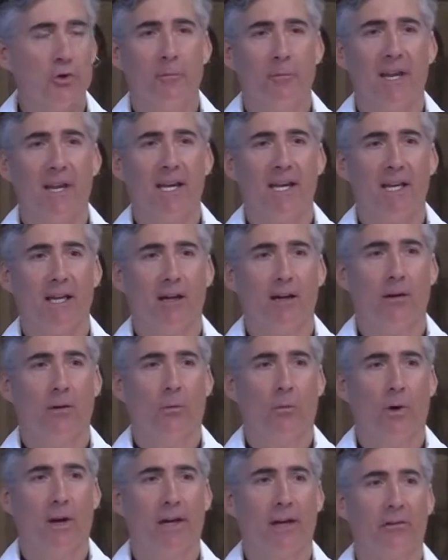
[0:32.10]
media,
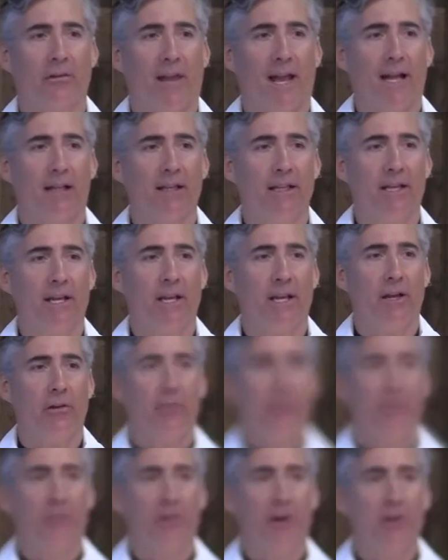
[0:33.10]
what exactly
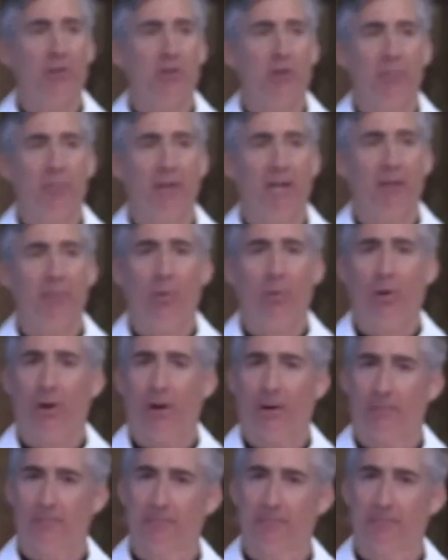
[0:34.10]
is friendship anymore?